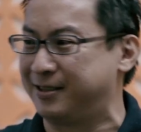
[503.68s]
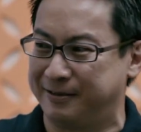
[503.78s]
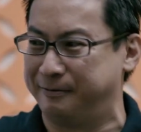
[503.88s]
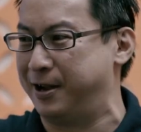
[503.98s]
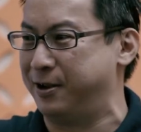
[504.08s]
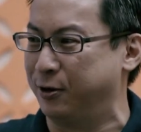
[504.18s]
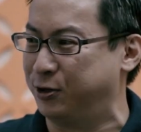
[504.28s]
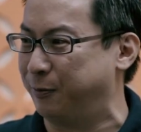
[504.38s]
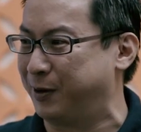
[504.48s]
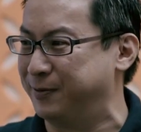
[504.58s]
that's where your
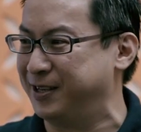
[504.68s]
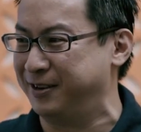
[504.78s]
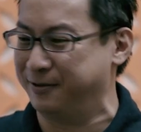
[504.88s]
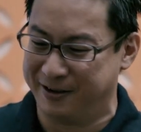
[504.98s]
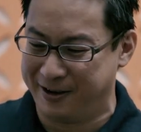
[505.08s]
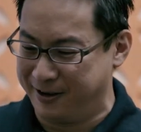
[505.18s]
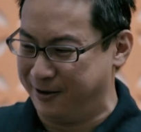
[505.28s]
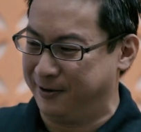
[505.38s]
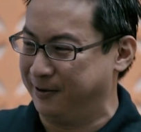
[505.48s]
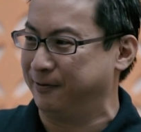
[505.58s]
job comes in. You
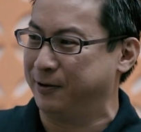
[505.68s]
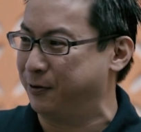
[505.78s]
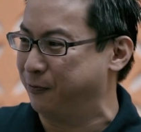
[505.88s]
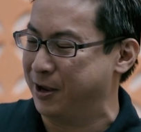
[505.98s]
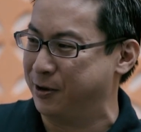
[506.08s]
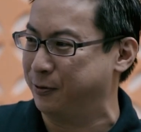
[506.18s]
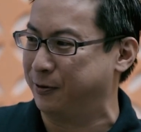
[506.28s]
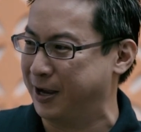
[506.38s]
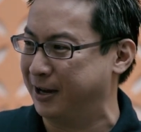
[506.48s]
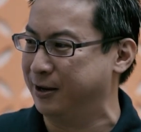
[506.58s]
when
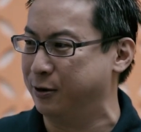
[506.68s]
you get